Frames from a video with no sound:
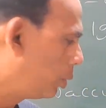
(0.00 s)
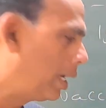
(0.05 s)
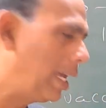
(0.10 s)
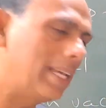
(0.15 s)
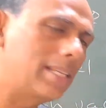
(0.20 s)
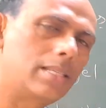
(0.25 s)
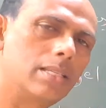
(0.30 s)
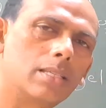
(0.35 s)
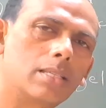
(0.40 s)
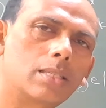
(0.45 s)
two
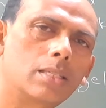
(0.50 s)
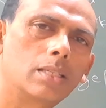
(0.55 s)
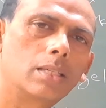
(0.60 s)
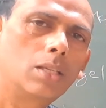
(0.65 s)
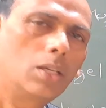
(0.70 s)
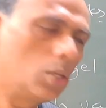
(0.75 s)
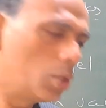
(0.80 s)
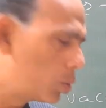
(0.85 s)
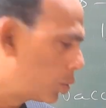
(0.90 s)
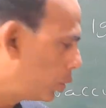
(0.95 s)
gases,
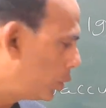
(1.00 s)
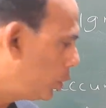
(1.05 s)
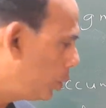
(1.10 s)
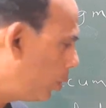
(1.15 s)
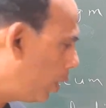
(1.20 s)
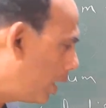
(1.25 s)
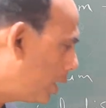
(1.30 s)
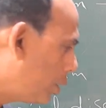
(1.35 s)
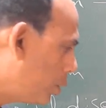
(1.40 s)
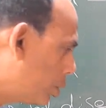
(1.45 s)
so
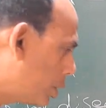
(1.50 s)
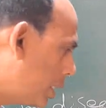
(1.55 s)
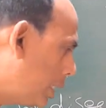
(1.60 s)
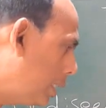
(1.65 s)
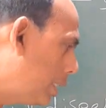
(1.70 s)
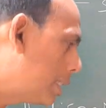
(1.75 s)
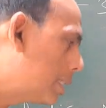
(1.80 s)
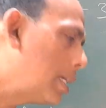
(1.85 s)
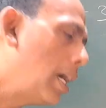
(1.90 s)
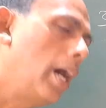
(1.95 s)
you are
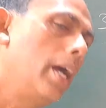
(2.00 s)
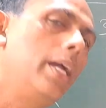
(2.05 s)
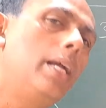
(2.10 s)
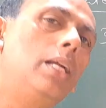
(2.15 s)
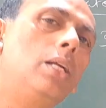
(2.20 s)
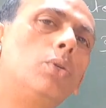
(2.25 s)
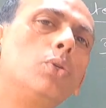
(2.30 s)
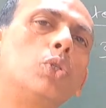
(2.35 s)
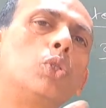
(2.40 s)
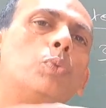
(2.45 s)
using this
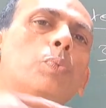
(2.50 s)
iron to